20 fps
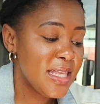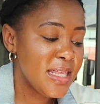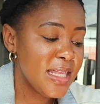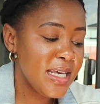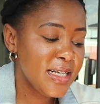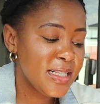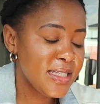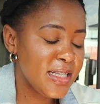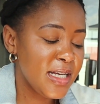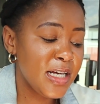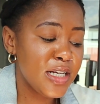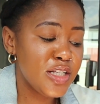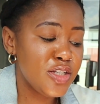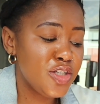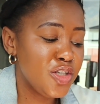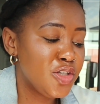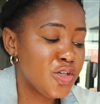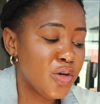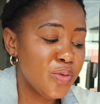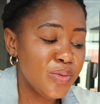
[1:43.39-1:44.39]
The next thing
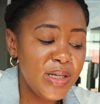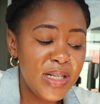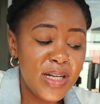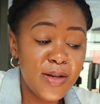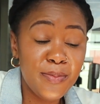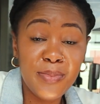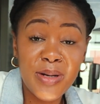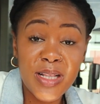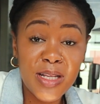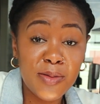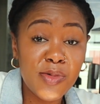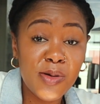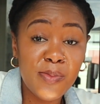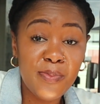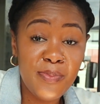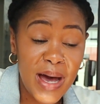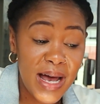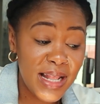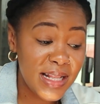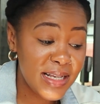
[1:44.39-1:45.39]
is you don't need a
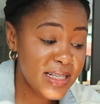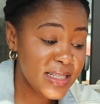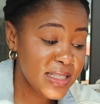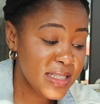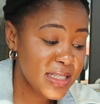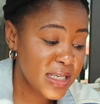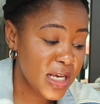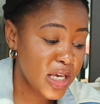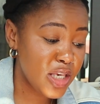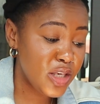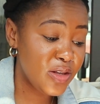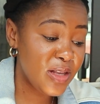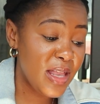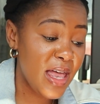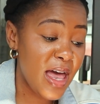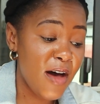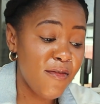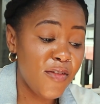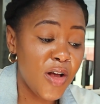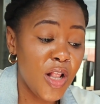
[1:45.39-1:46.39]
minimum balance.
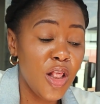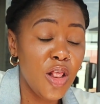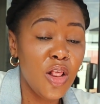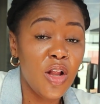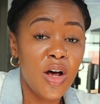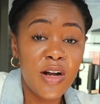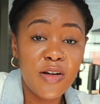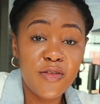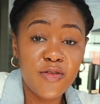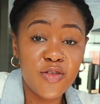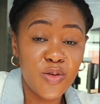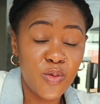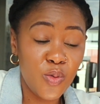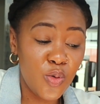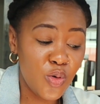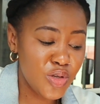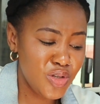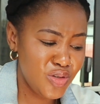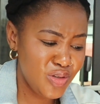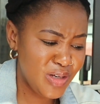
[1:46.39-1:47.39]
They have a lot of
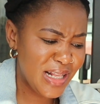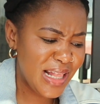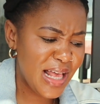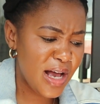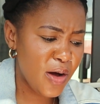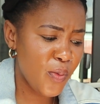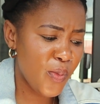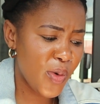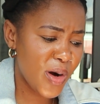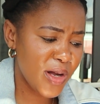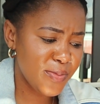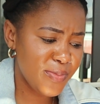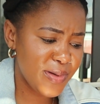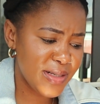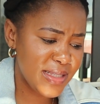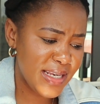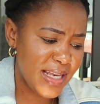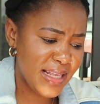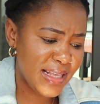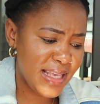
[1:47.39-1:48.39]
rewards. You get like
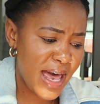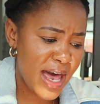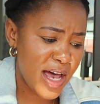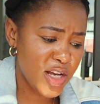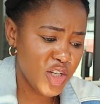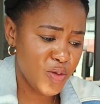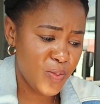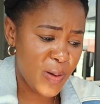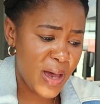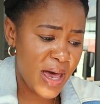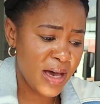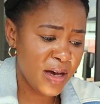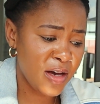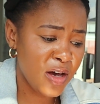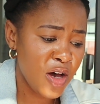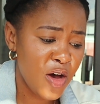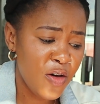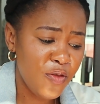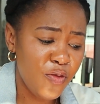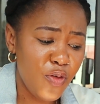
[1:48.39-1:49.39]
1% cash
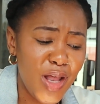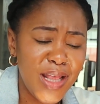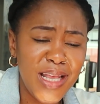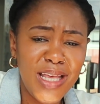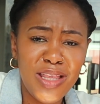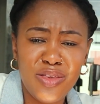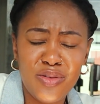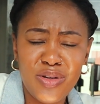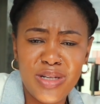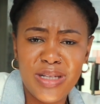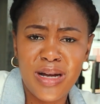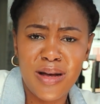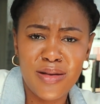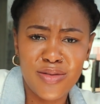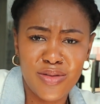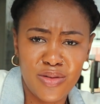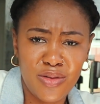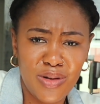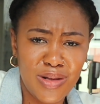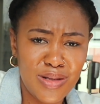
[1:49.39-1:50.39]
back for any
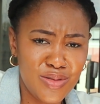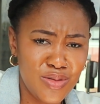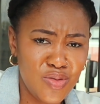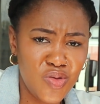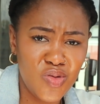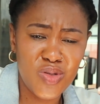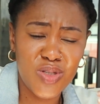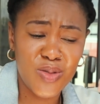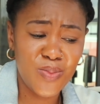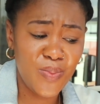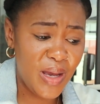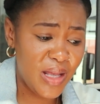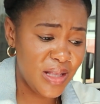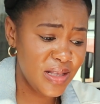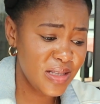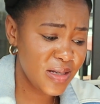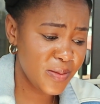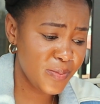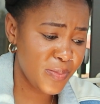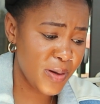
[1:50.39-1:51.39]
$3,000 you
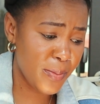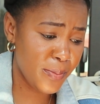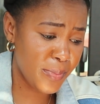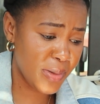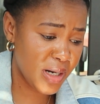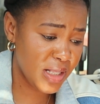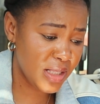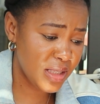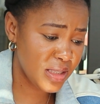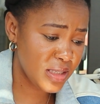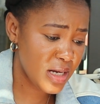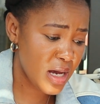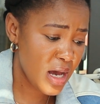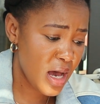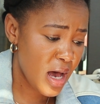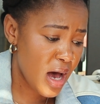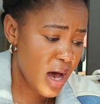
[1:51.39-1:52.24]
spend per month.